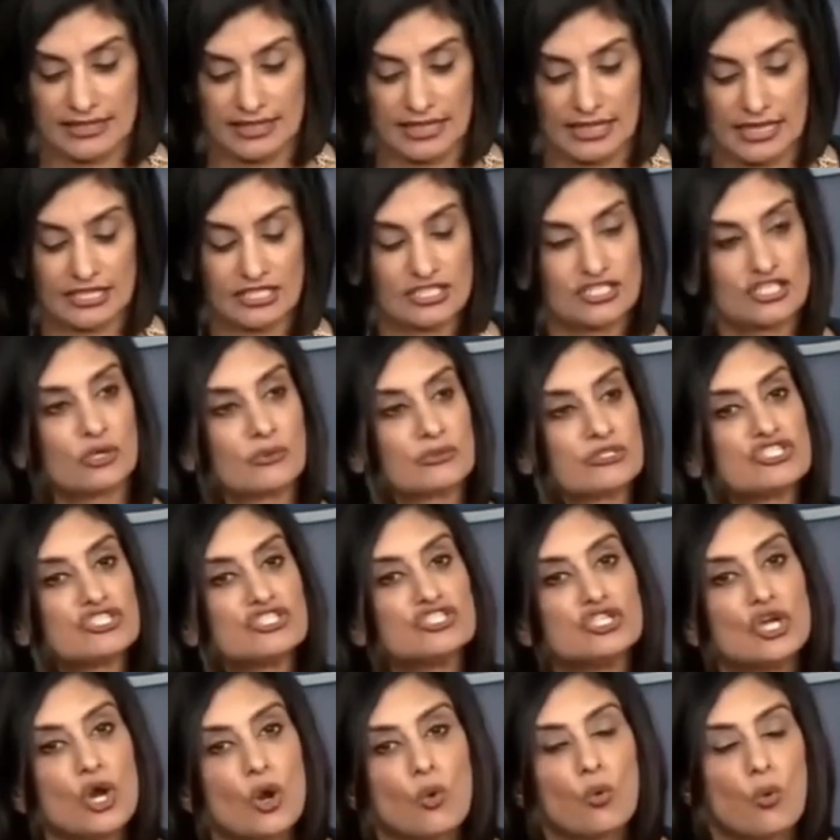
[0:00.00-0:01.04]
And so it's
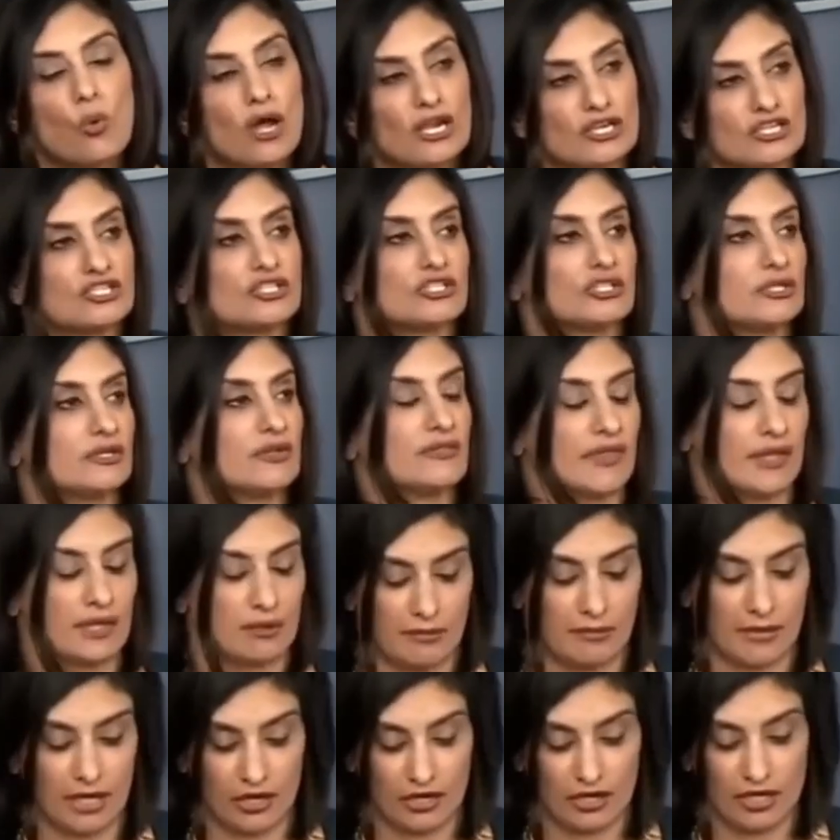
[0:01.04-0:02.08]
no wonder that
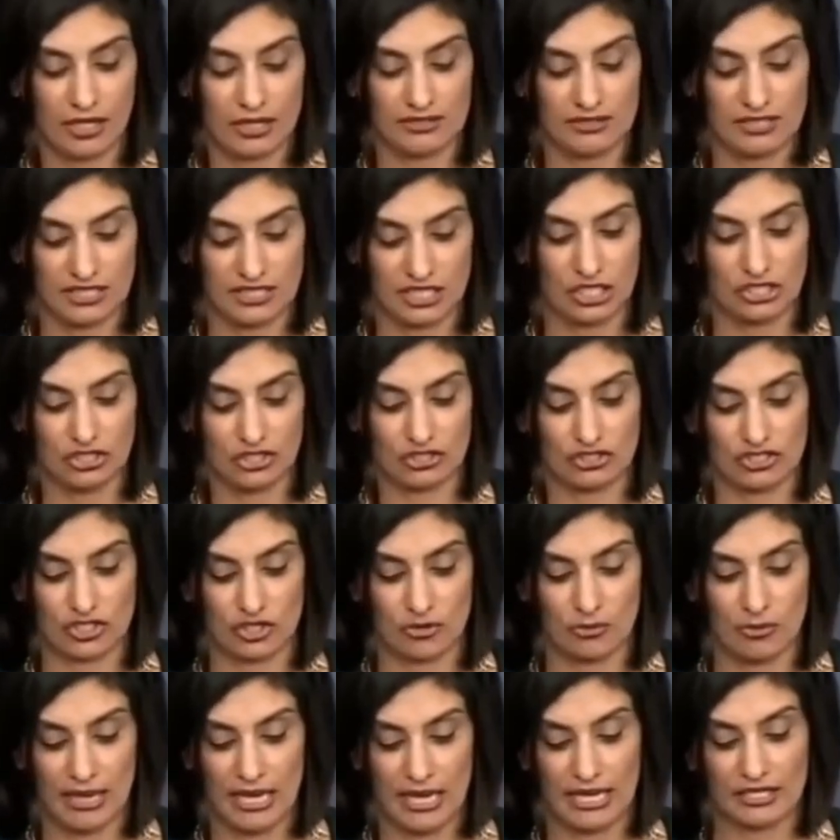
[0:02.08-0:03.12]
American seniors are
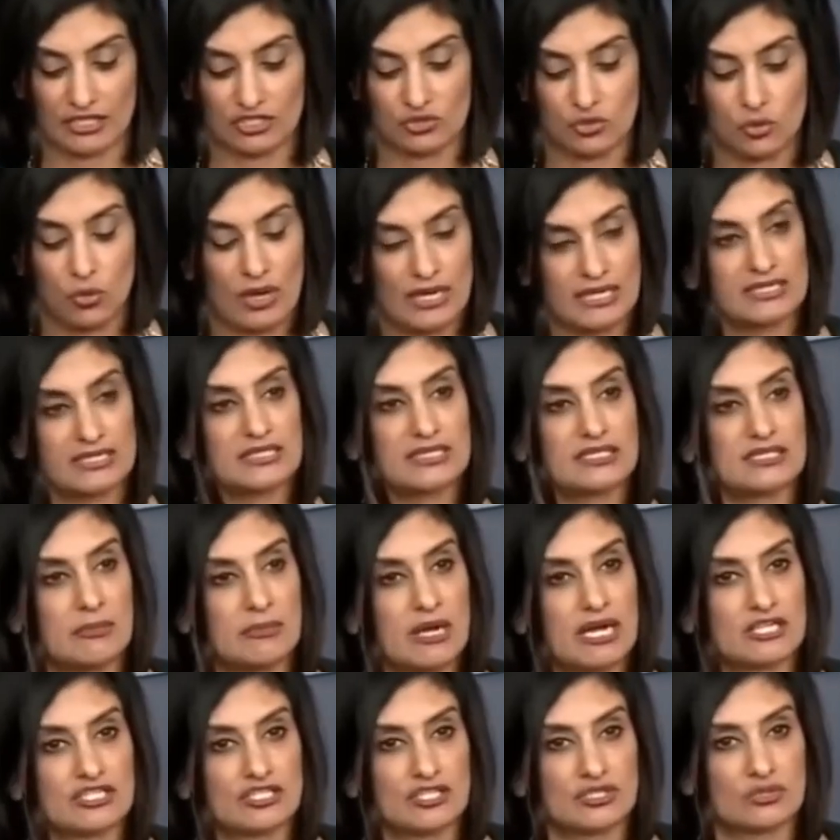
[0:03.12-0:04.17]
paying twice as
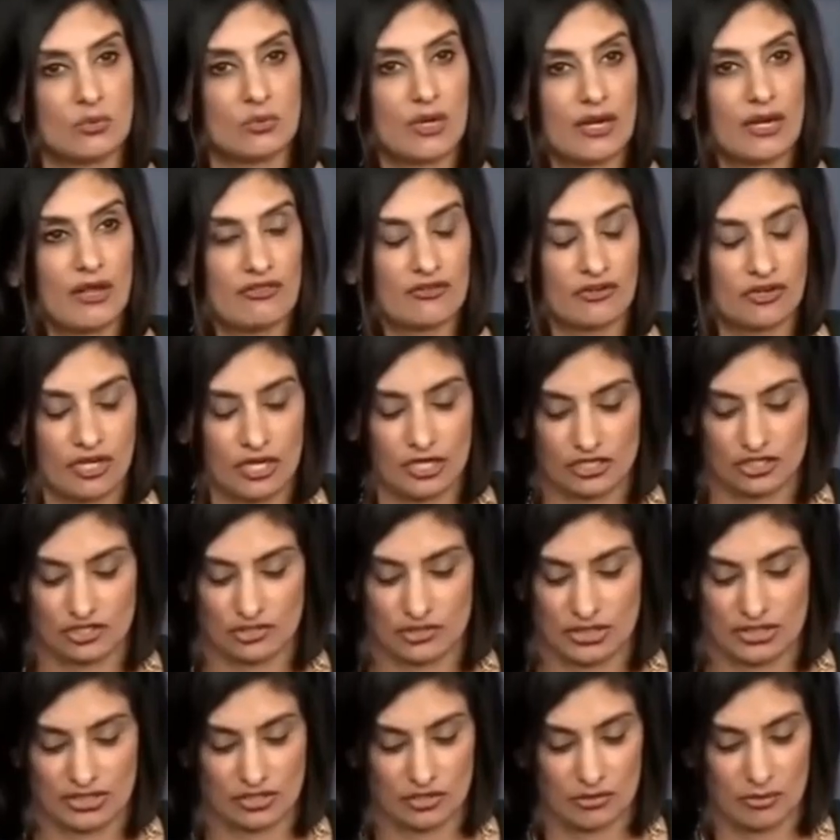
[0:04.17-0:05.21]
much as what other
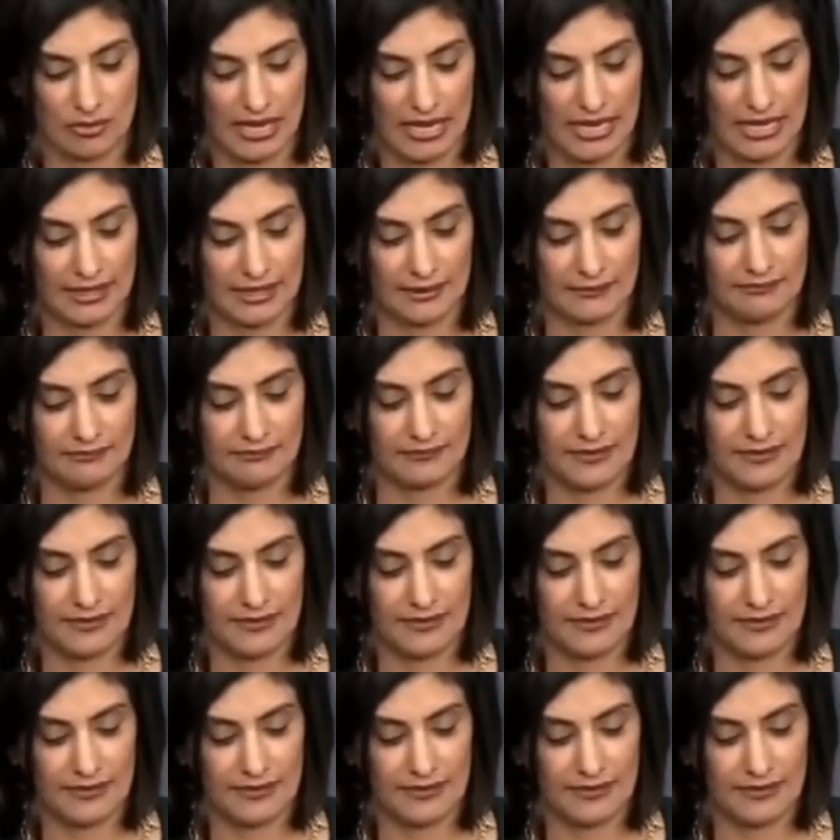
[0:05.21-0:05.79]
countries are paying.